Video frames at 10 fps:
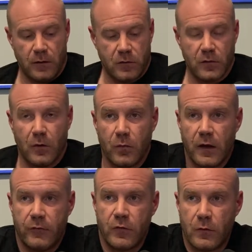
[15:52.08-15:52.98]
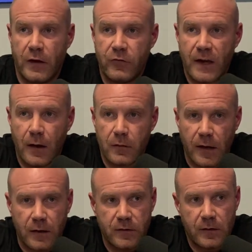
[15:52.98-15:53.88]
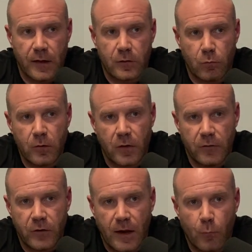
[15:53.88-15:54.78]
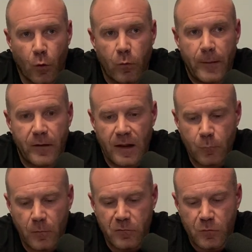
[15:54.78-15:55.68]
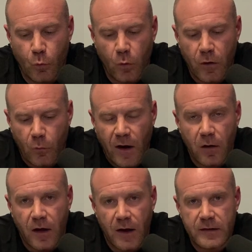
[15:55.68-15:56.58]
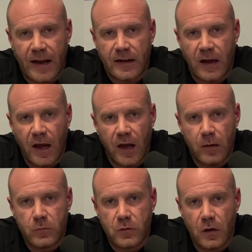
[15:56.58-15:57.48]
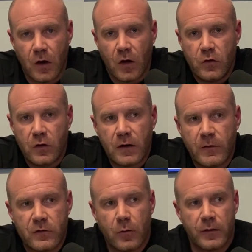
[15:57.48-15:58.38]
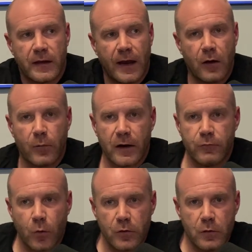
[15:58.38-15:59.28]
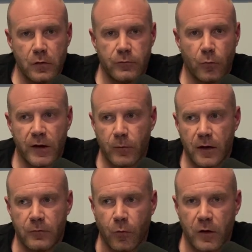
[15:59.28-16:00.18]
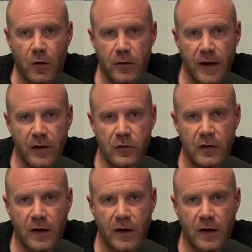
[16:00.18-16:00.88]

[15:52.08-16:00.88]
So if you got, like I said, like a road runner, if you got more rapid leg movements, more ground contact times, you're going to be slower. The guy who ran a 4.2240 ran a 40-yard dash in